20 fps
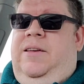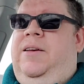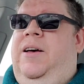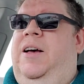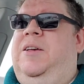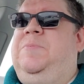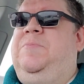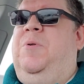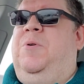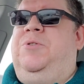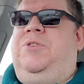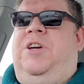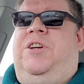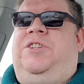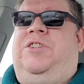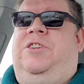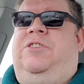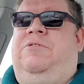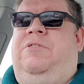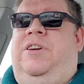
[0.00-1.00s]
I suppose I
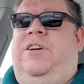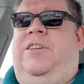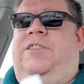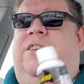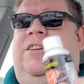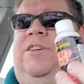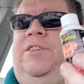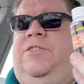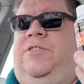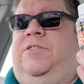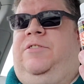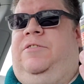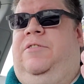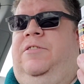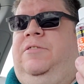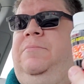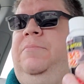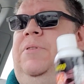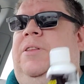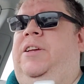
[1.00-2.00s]
should drink this
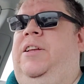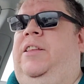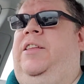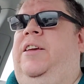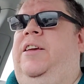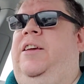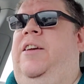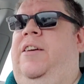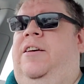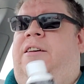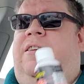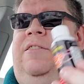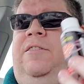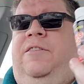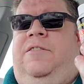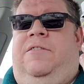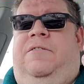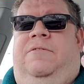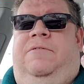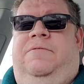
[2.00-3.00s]
completely,
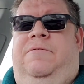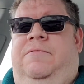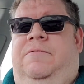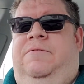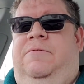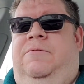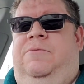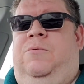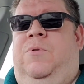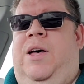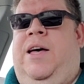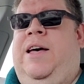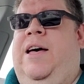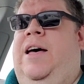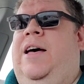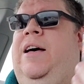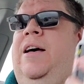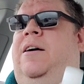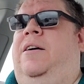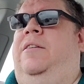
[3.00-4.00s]

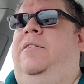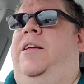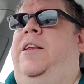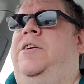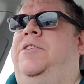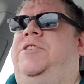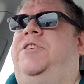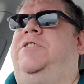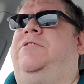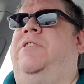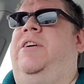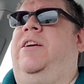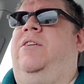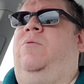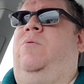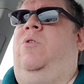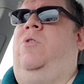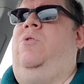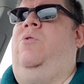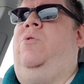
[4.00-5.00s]
waha, an energy drink.
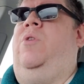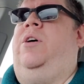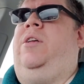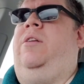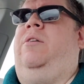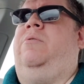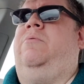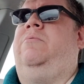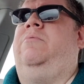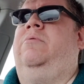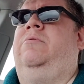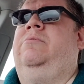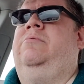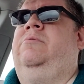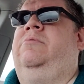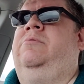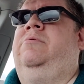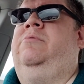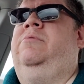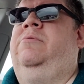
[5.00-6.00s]
Oh, hello.
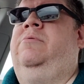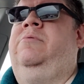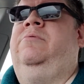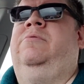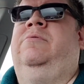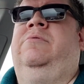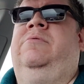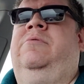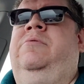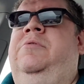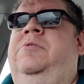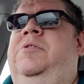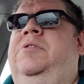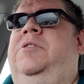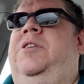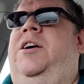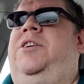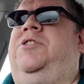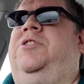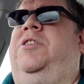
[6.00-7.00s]

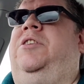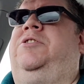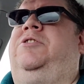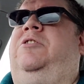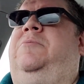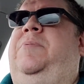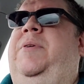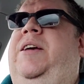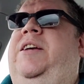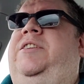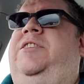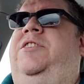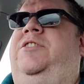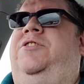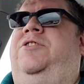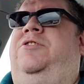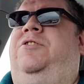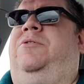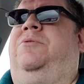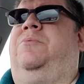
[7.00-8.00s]
I should also pay
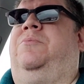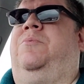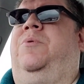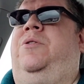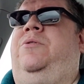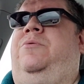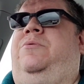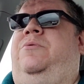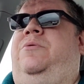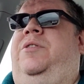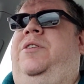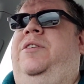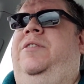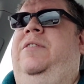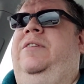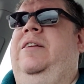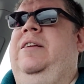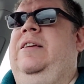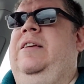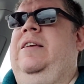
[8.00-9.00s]
attention to the road.
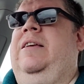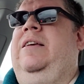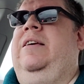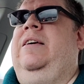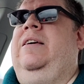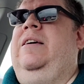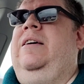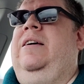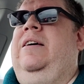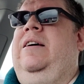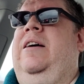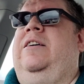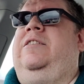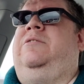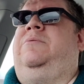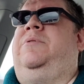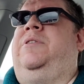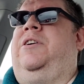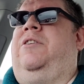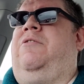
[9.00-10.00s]
I
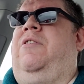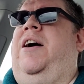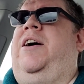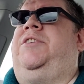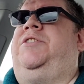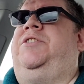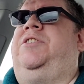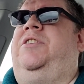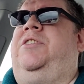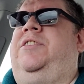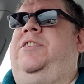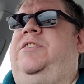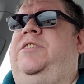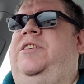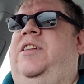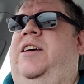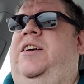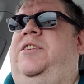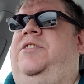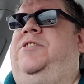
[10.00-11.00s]
don't want to crash into this
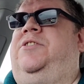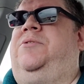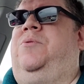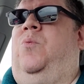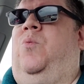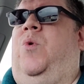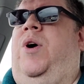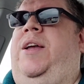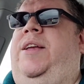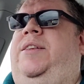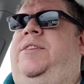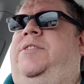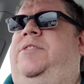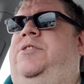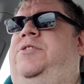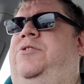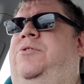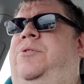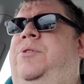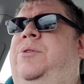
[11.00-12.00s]
nice white
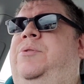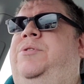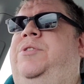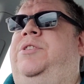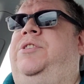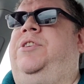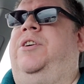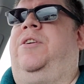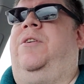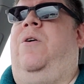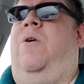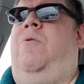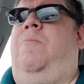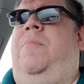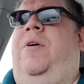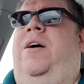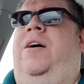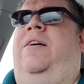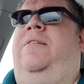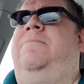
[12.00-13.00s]
Toyota
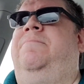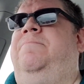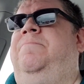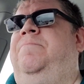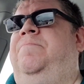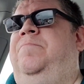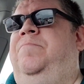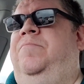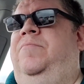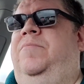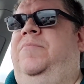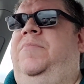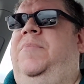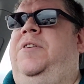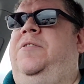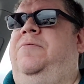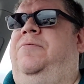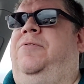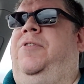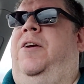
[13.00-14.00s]
Tacoma
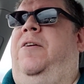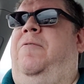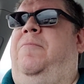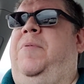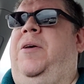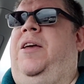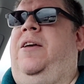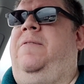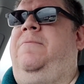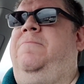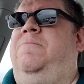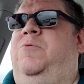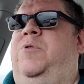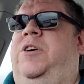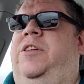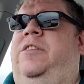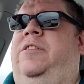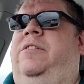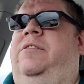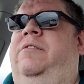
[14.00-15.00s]
in front of me with